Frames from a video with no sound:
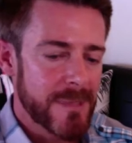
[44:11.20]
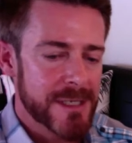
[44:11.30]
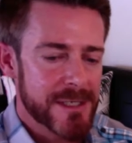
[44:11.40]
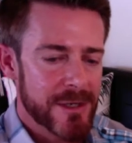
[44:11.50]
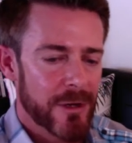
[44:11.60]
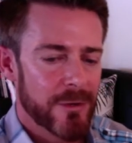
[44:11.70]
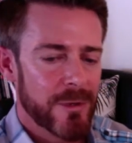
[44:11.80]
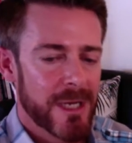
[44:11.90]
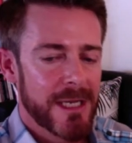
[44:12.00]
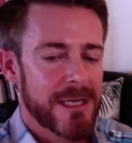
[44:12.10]

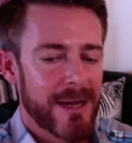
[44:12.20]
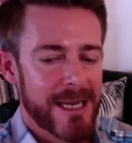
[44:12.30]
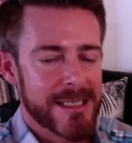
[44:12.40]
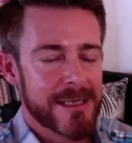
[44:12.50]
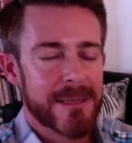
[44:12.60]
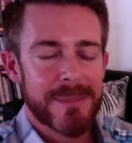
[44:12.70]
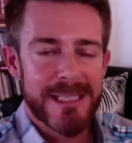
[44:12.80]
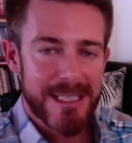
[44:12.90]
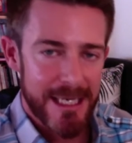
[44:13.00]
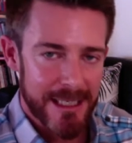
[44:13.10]
So, has a
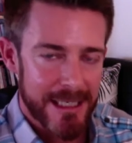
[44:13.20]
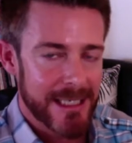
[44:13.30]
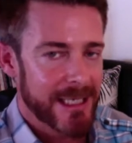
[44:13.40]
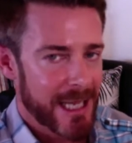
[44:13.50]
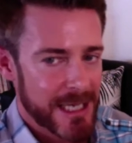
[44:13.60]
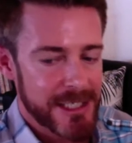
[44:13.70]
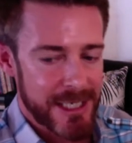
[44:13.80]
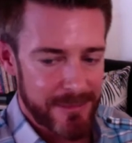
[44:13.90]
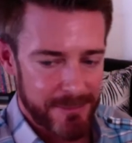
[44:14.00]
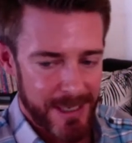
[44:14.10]
particularly large
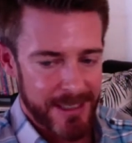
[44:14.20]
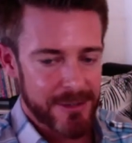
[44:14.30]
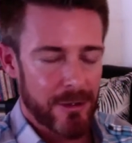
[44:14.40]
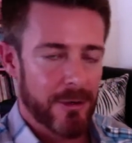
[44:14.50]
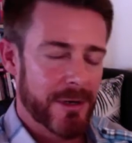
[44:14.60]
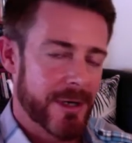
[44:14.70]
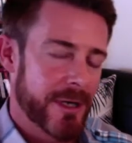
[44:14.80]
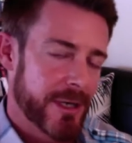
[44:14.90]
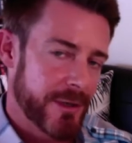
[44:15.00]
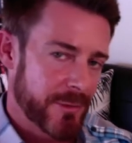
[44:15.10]
impact on
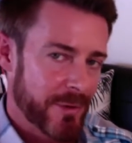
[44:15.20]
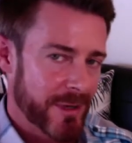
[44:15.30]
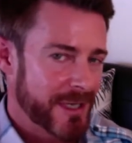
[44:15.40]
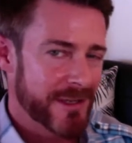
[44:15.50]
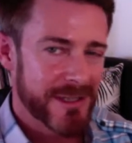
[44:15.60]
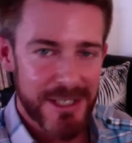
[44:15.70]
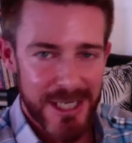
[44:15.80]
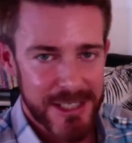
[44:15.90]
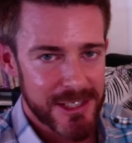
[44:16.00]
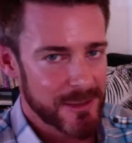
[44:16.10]
your body.
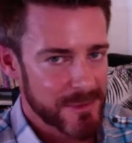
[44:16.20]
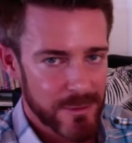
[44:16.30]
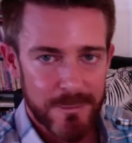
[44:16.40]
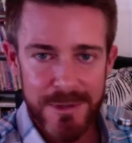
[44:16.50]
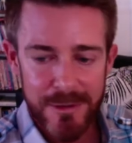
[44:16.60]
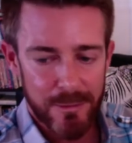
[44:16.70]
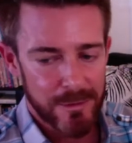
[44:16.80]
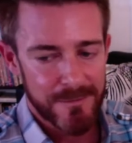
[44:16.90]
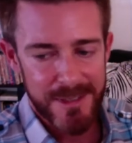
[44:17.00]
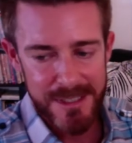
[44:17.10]
Digestion, absorption,
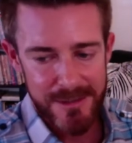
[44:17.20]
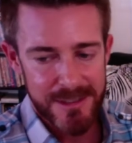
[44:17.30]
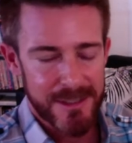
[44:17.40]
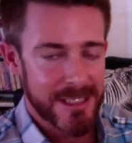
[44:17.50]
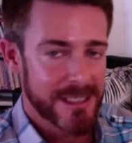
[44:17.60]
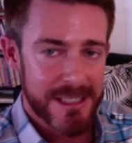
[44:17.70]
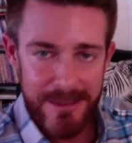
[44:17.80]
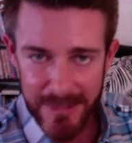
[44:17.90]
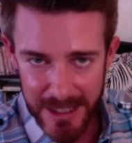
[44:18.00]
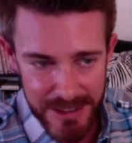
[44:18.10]
all of these sorts of things.
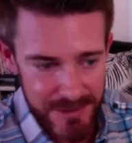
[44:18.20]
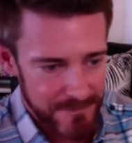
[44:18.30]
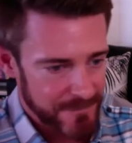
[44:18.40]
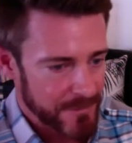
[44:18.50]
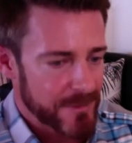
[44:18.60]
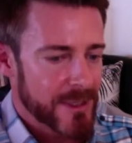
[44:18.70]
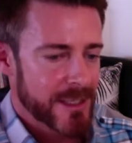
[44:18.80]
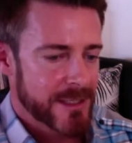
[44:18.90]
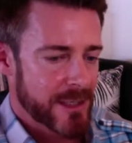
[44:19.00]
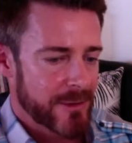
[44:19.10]
Assimilation of food,
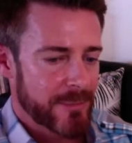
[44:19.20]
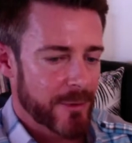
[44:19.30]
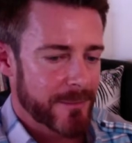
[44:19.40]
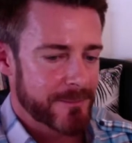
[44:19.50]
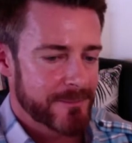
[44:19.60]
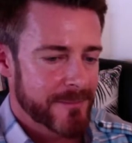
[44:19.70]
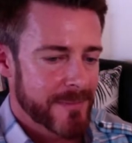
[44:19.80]
so important.